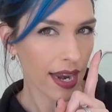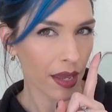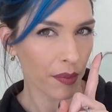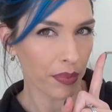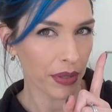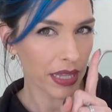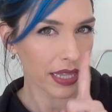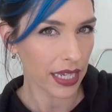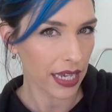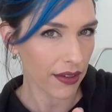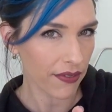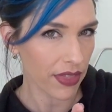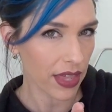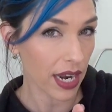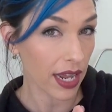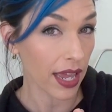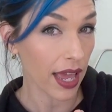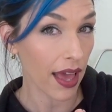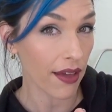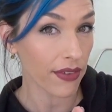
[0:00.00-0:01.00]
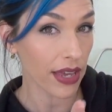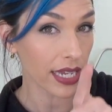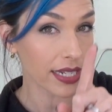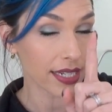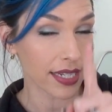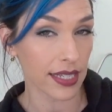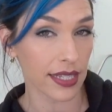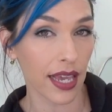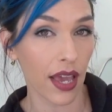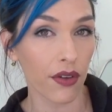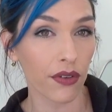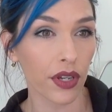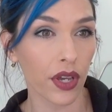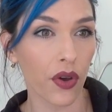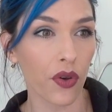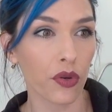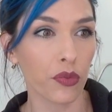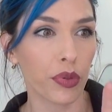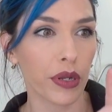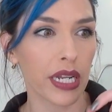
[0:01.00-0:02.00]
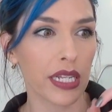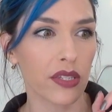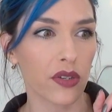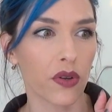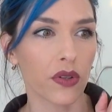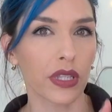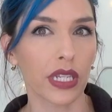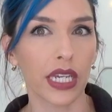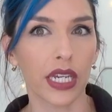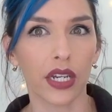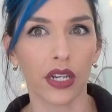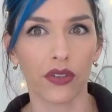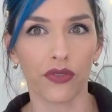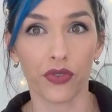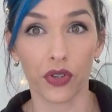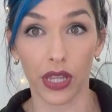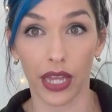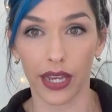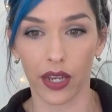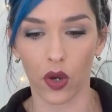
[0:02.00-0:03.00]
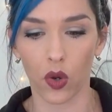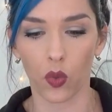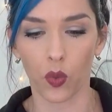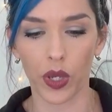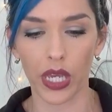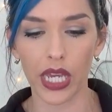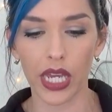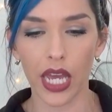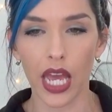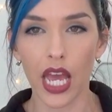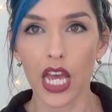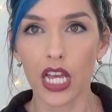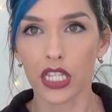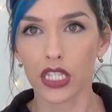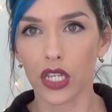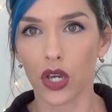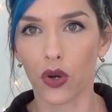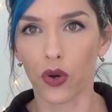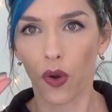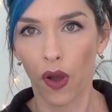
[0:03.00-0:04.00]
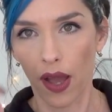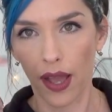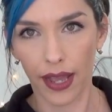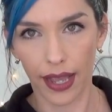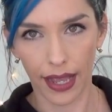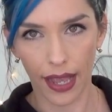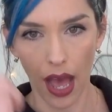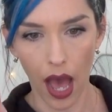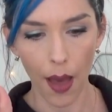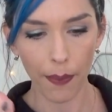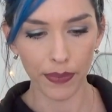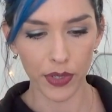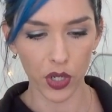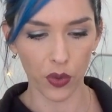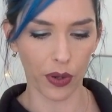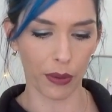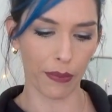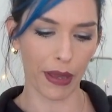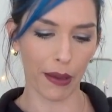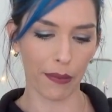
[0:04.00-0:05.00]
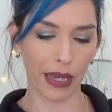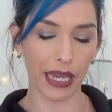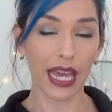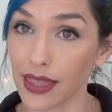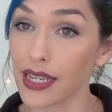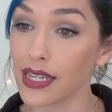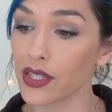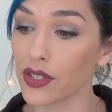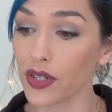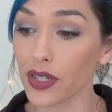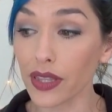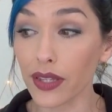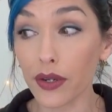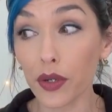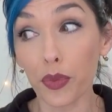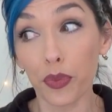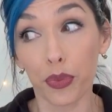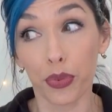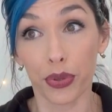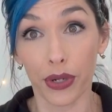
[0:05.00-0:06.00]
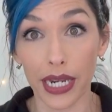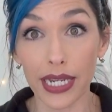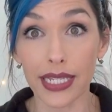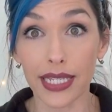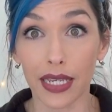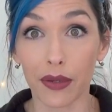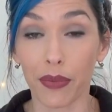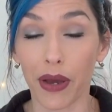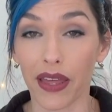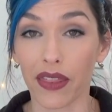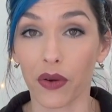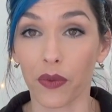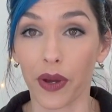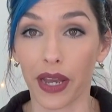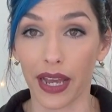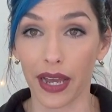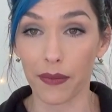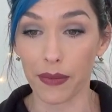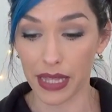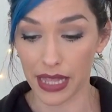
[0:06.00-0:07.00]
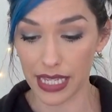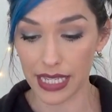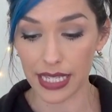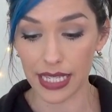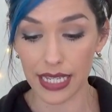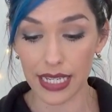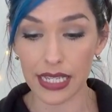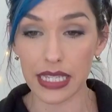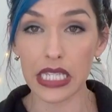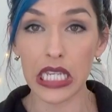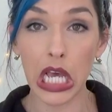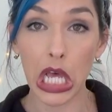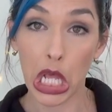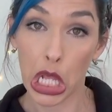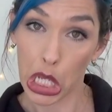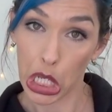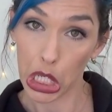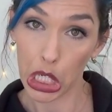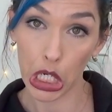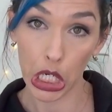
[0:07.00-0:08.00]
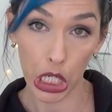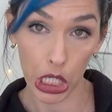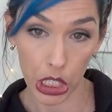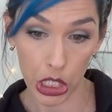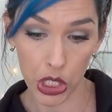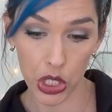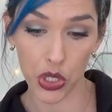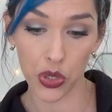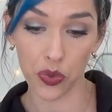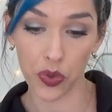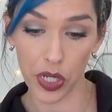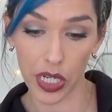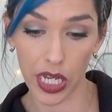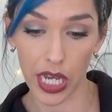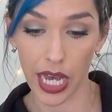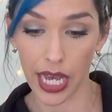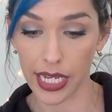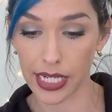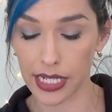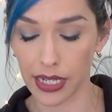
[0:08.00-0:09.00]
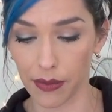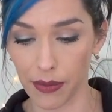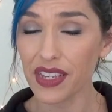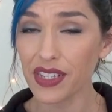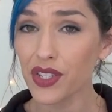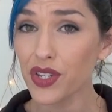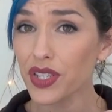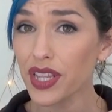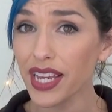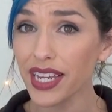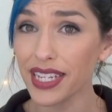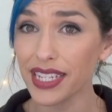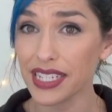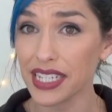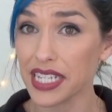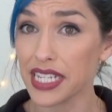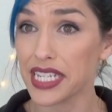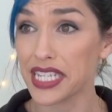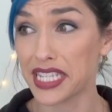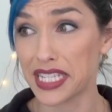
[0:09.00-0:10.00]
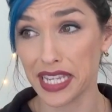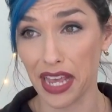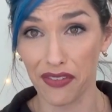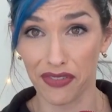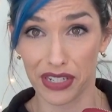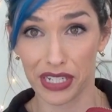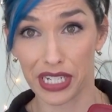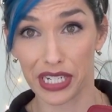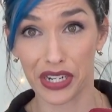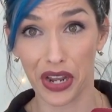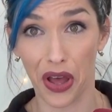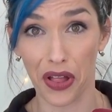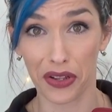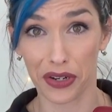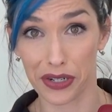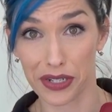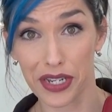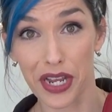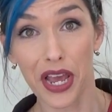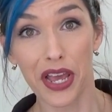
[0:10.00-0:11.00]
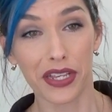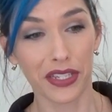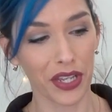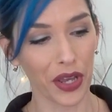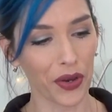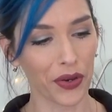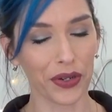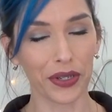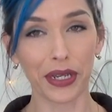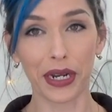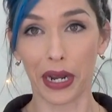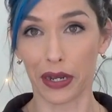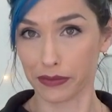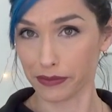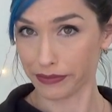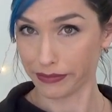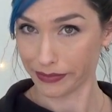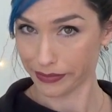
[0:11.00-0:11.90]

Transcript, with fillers: and I believe that I have a discount code, but it's only good for like a week, so hop to it, baby. These are a little pricey, by the way. I mean, this is a luxury item. These are like seventy dollars, so you know,